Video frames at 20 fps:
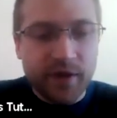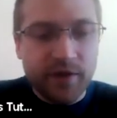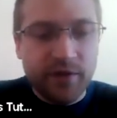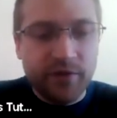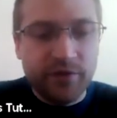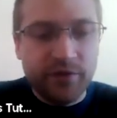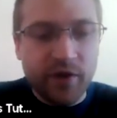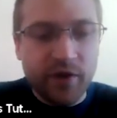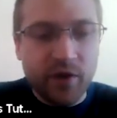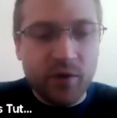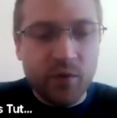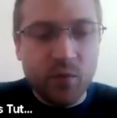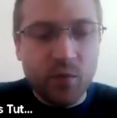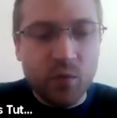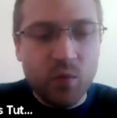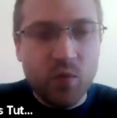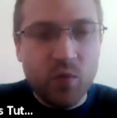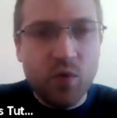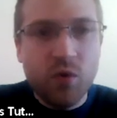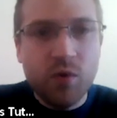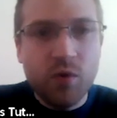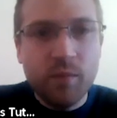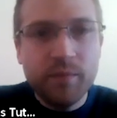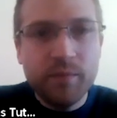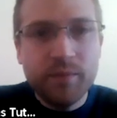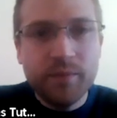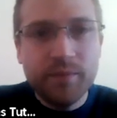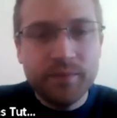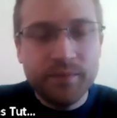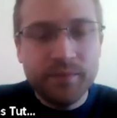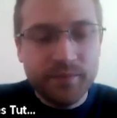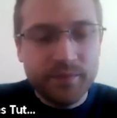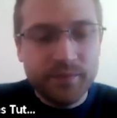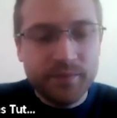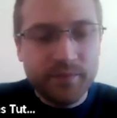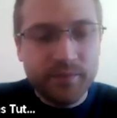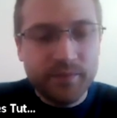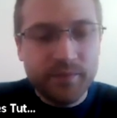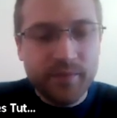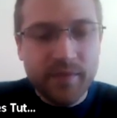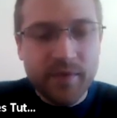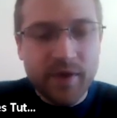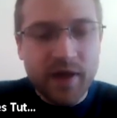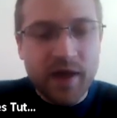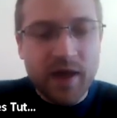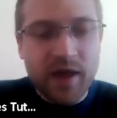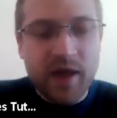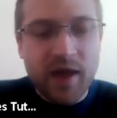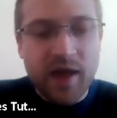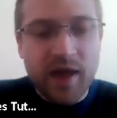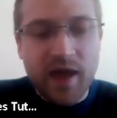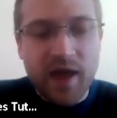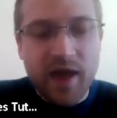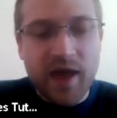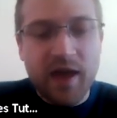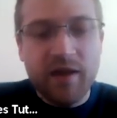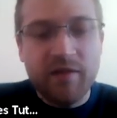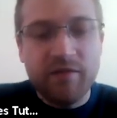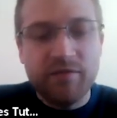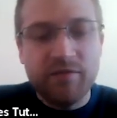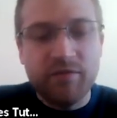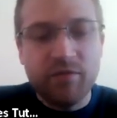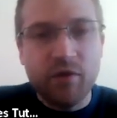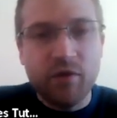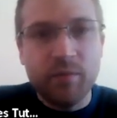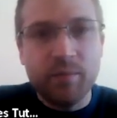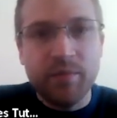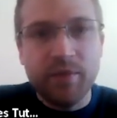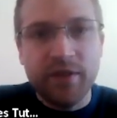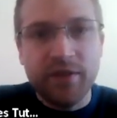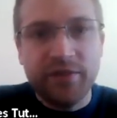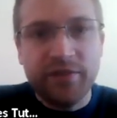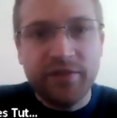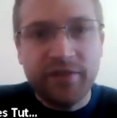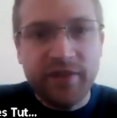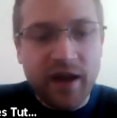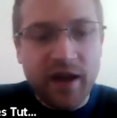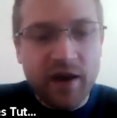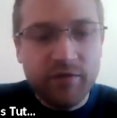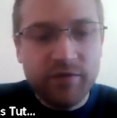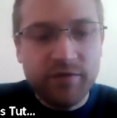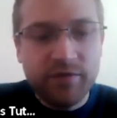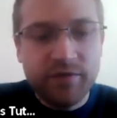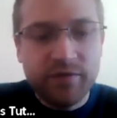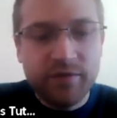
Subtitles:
So warm air from the south